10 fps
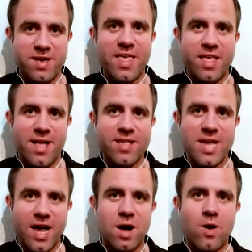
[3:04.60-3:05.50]
that's
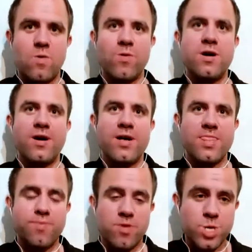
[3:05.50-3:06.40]
how the
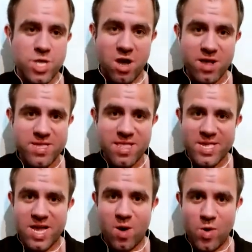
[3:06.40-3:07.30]
book started. That's
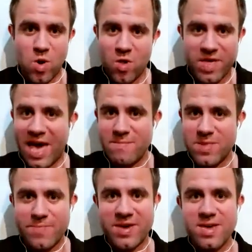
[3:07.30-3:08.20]
how it all came to
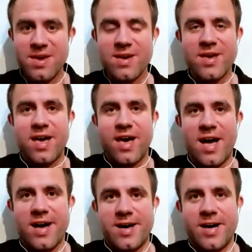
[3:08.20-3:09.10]
be.
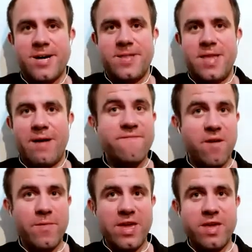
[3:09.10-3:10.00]
And I'm
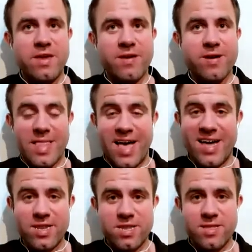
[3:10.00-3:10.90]
very
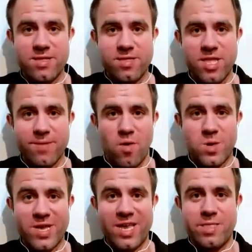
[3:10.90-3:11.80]
glad that the books
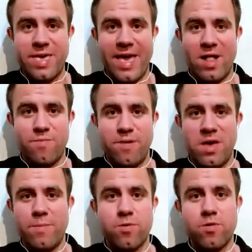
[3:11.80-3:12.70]
actually help
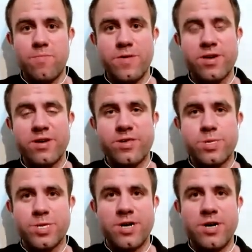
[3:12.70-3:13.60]
people
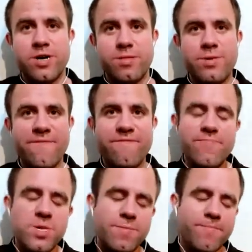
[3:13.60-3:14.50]
because there's
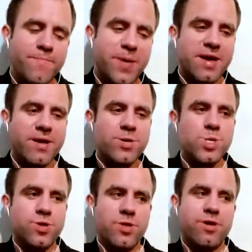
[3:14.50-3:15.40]
a big
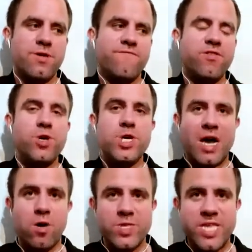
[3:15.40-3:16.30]
sort of, you
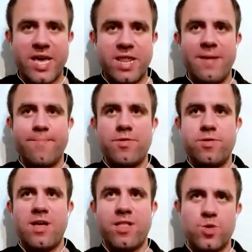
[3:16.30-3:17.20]
shout at it, but
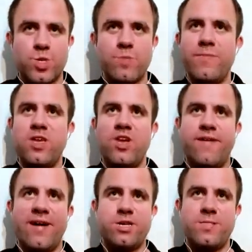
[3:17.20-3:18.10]
that doesn't mean you're
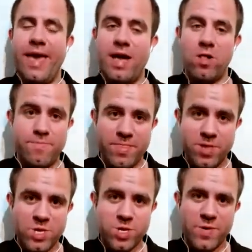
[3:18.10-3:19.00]
actually helping the
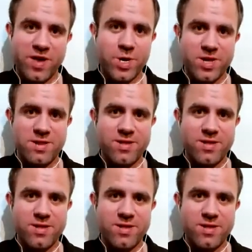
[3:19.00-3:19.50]
situation.